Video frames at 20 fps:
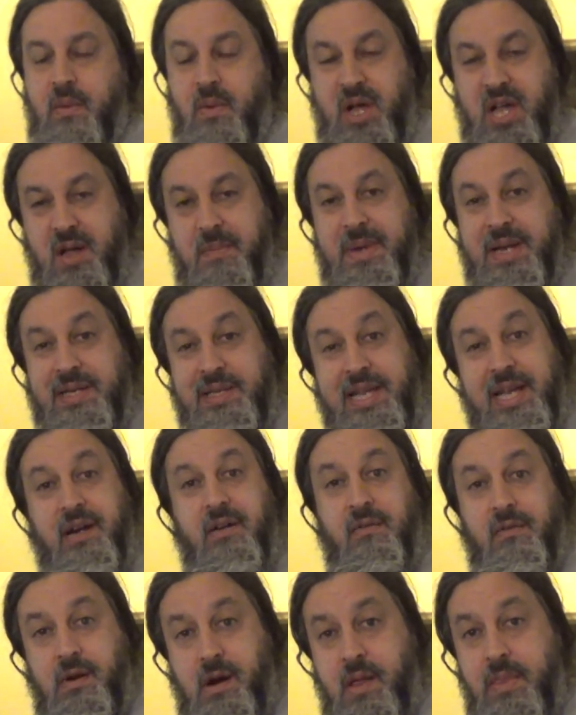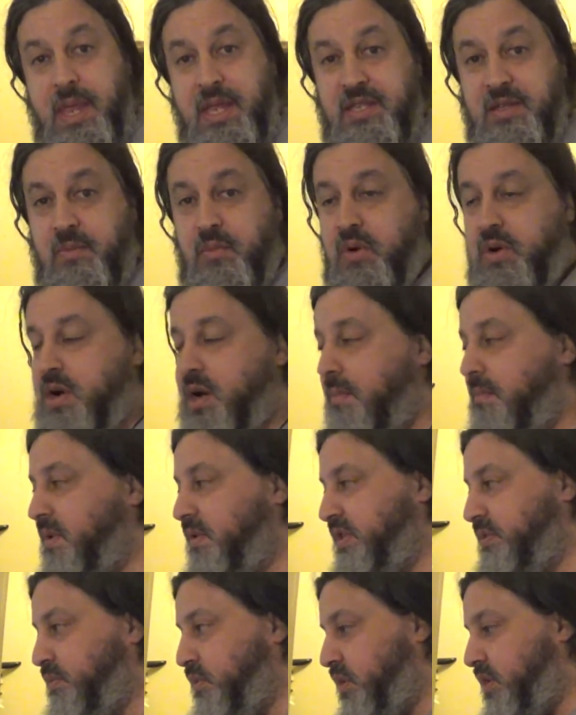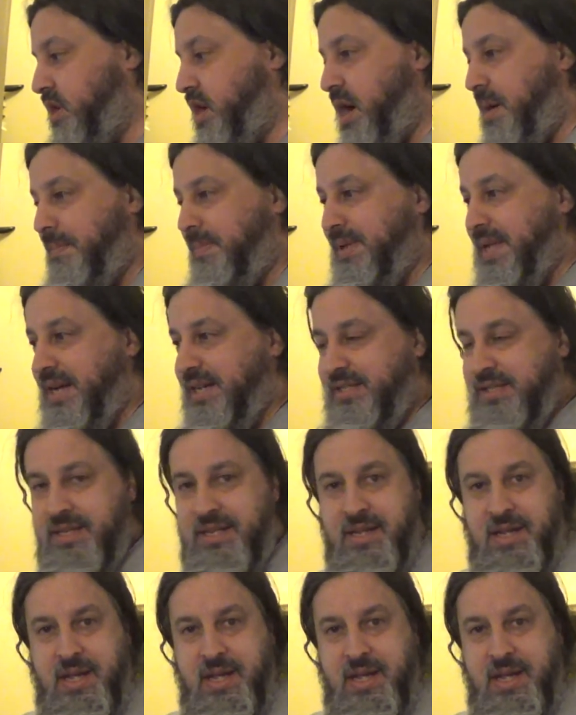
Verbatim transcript: that will come in later on that's the more, what's more complex,